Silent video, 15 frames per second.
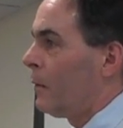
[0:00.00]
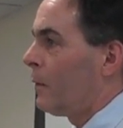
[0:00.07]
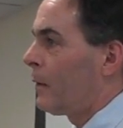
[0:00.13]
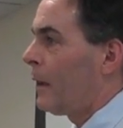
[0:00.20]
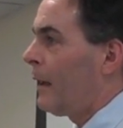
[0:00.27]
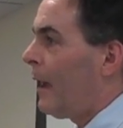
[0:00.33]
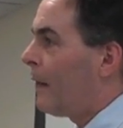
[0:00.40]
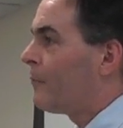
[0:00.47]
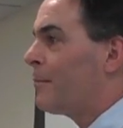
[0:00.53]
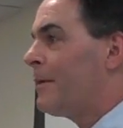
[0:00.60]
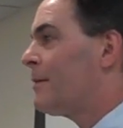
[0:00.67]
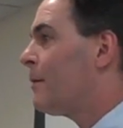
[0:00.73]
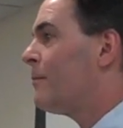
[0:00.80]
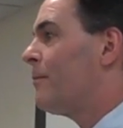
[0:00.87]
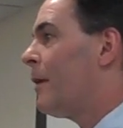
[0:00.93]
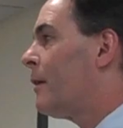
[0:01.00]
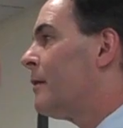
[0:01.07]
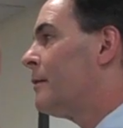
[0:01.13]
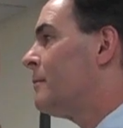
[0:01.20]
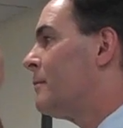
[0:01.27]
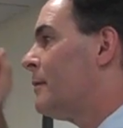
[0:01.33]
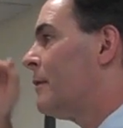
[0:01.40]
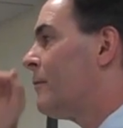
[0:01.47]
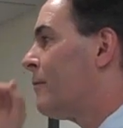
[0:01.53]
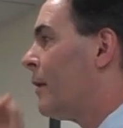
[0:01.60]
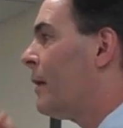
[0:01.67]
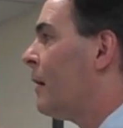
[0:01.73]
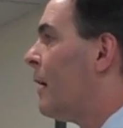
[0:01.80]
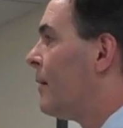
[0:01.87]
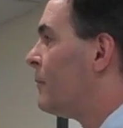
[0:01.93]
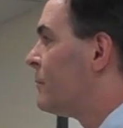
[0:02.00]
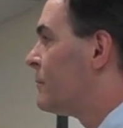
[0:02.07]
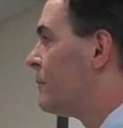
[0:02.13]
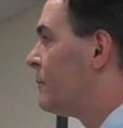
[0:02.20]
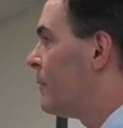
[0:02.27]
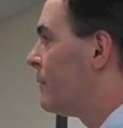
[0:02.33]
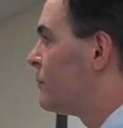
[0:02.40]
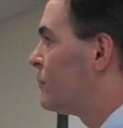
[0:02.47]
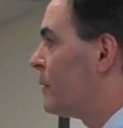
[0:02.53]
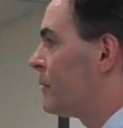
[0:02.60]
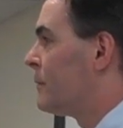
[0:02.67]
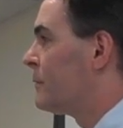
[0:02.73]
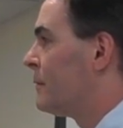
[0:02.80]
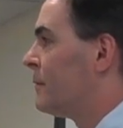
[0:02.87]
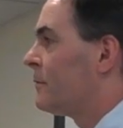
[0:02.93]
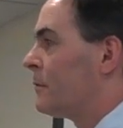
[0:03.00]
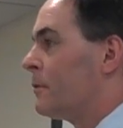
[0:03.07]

Okay, but there are varying levels of strictness in this.